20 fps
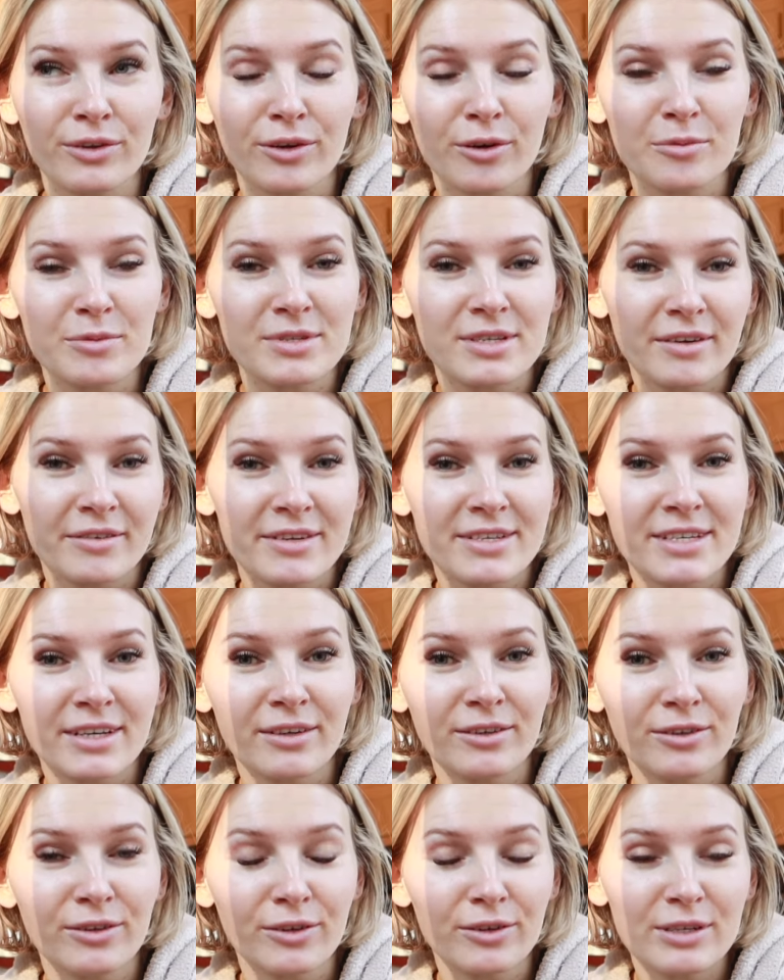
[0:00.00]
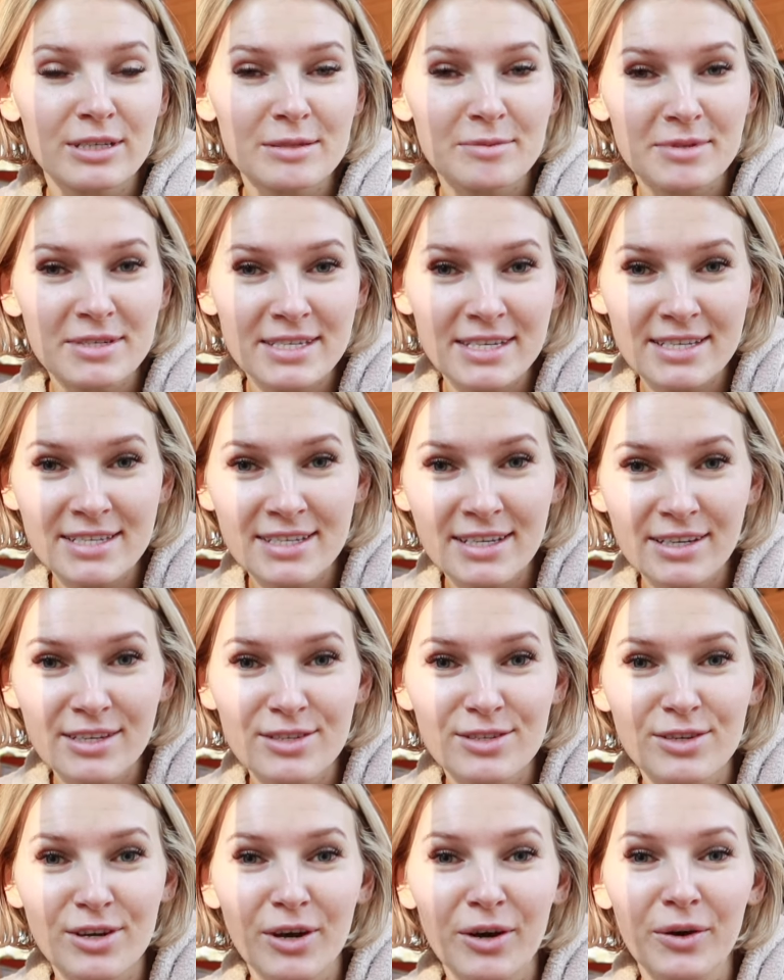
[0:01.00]
there almost every single Christmas season.
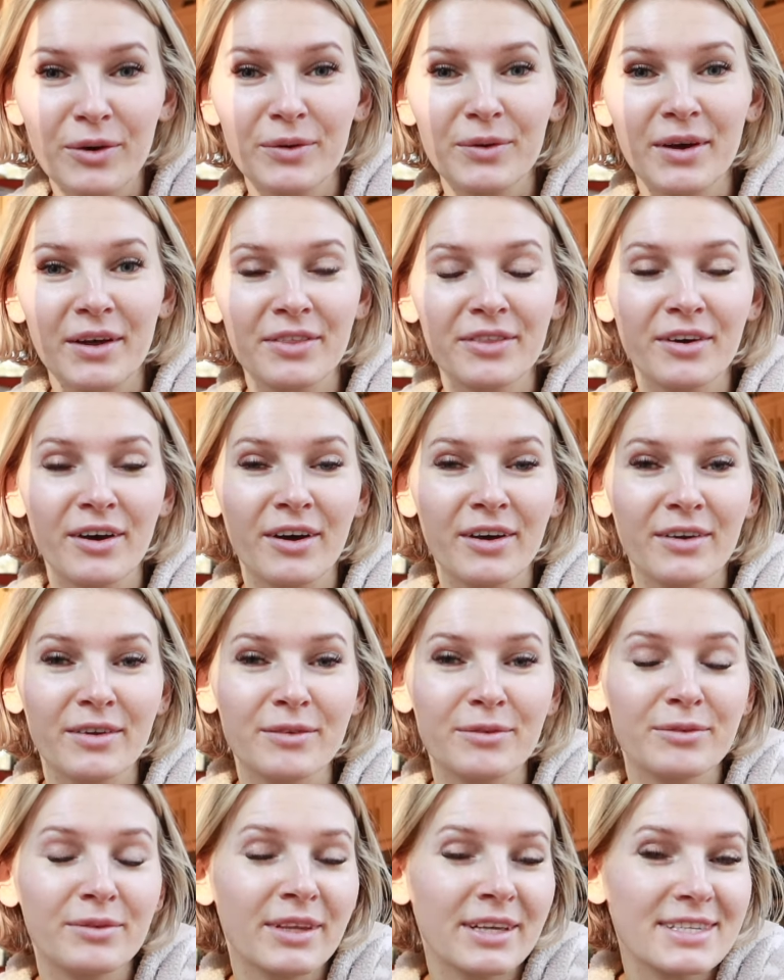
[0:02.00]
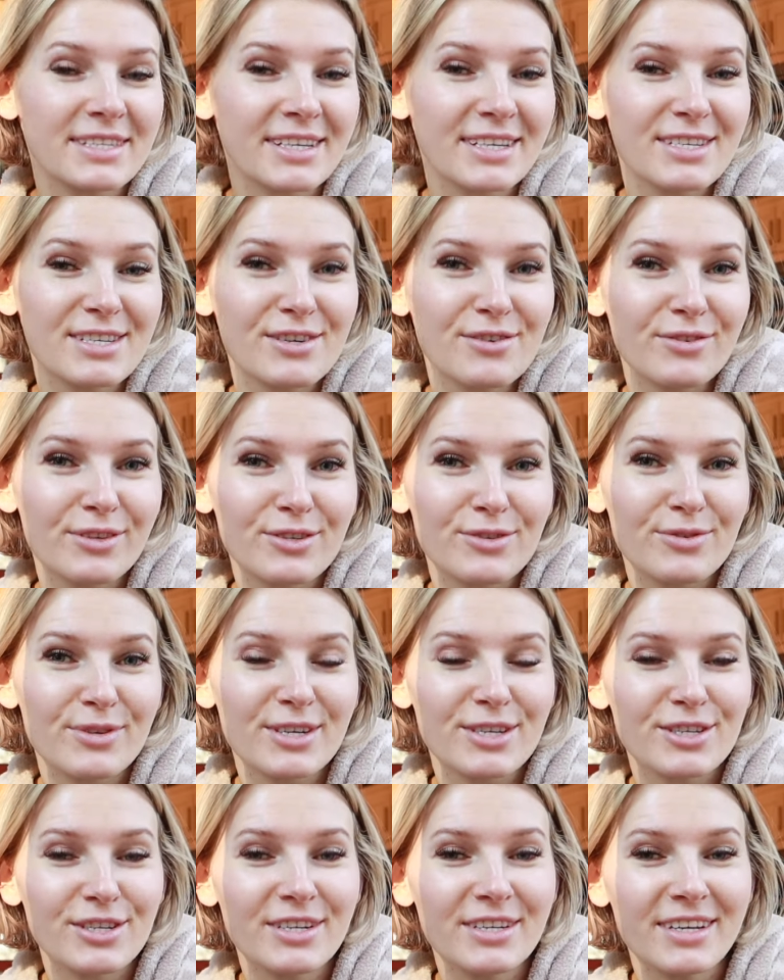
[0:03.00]
So I thought, let's continue the
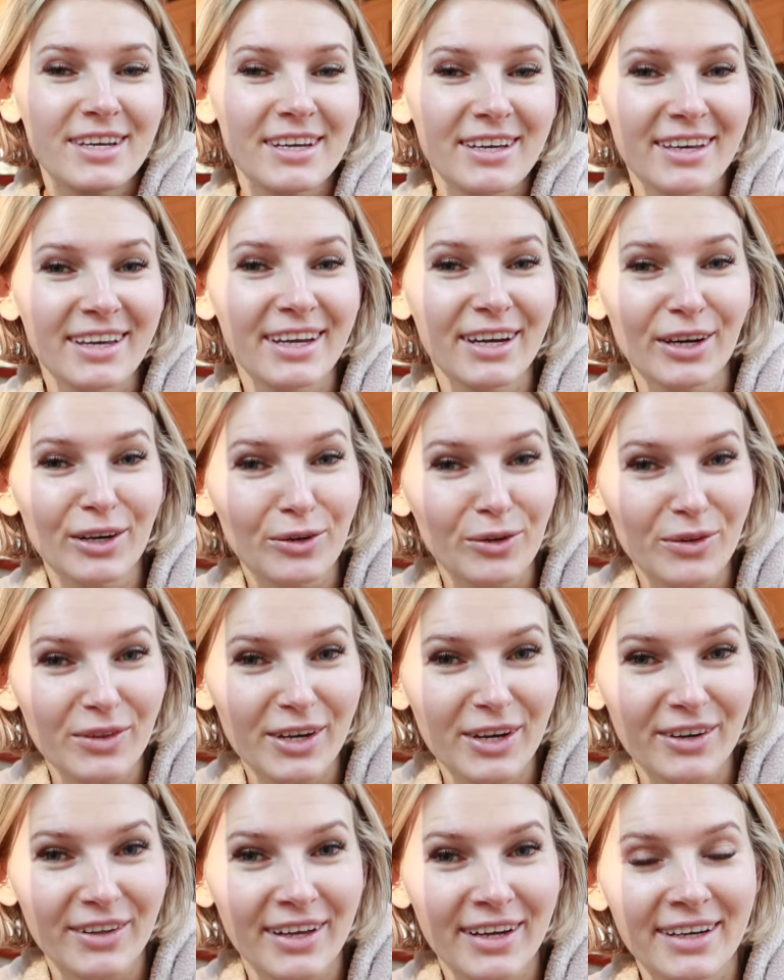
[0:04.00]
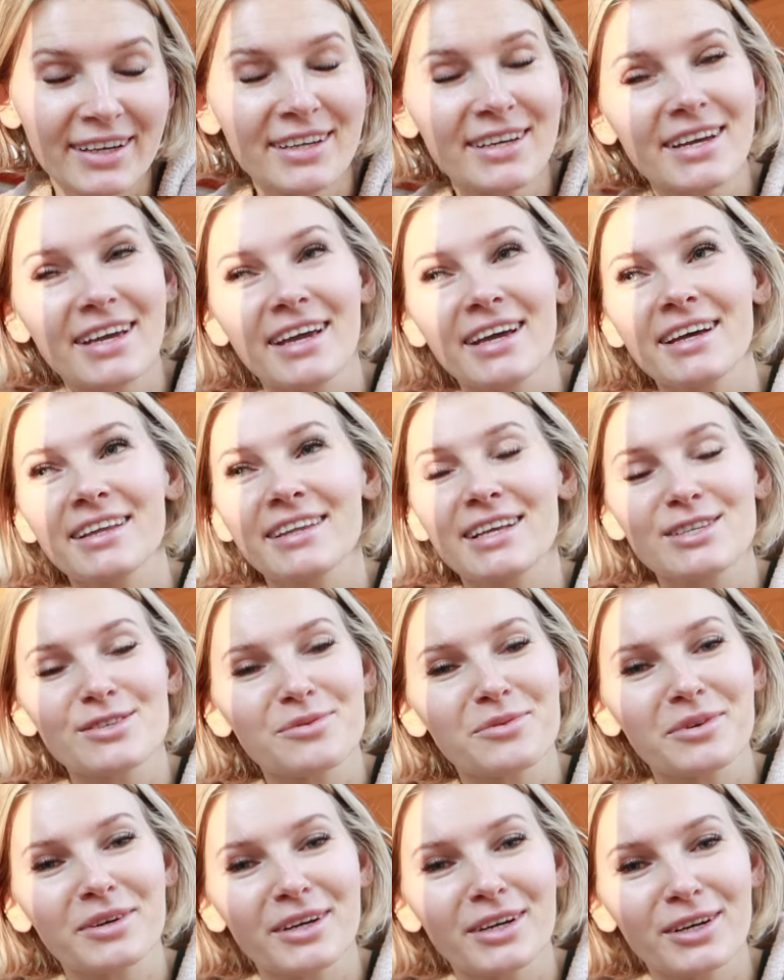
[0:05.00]
tradition here in North Carolina. And that's
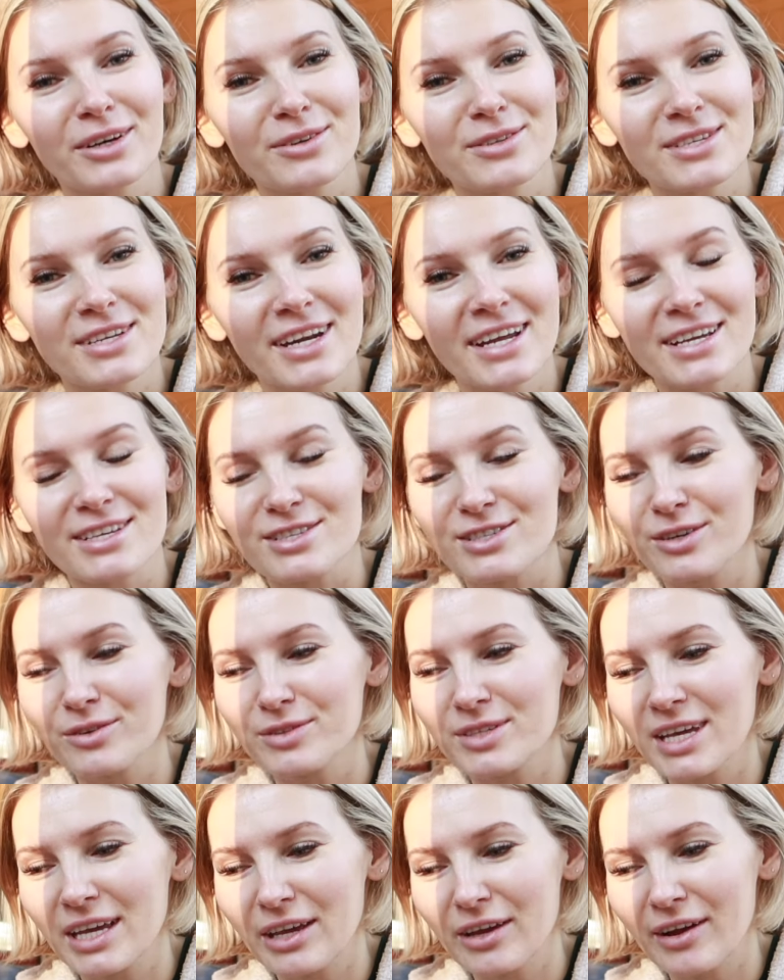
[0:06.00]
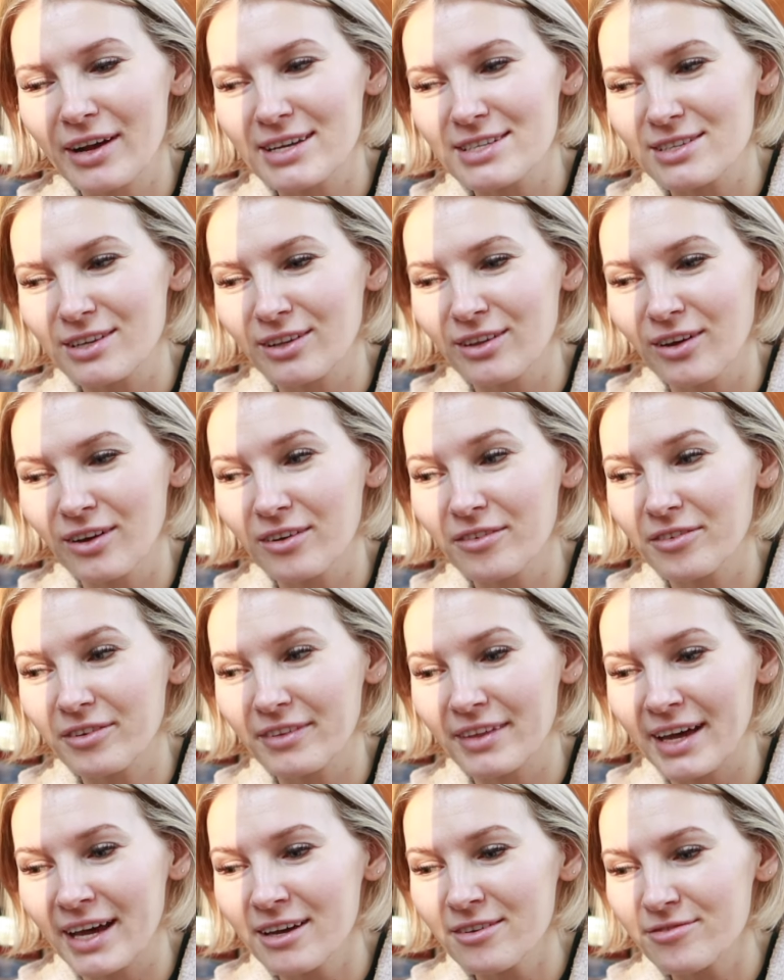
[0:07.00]
where we're gonna go today. So I'll take you guys along for
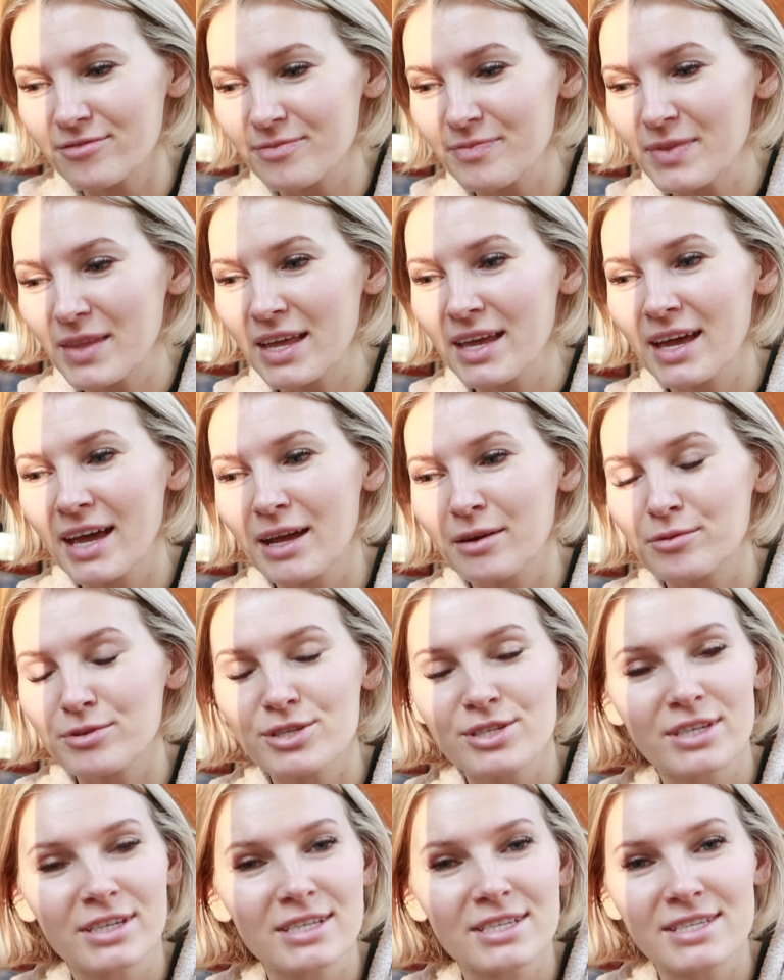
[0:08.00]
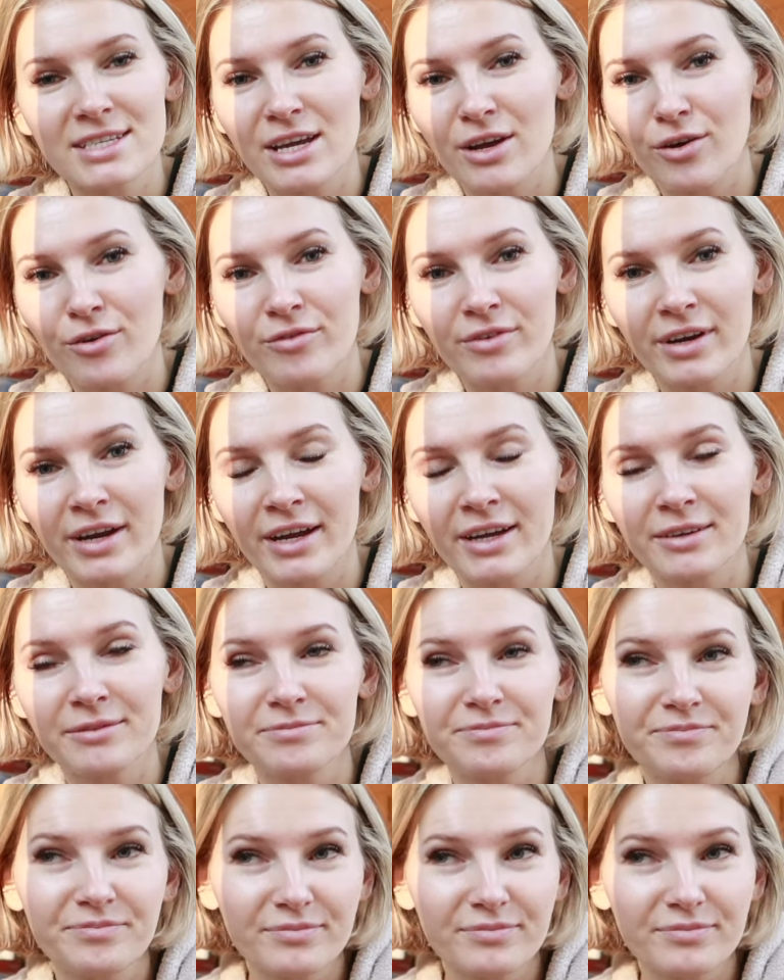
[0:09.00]
that. And we're just gonna stay overnight.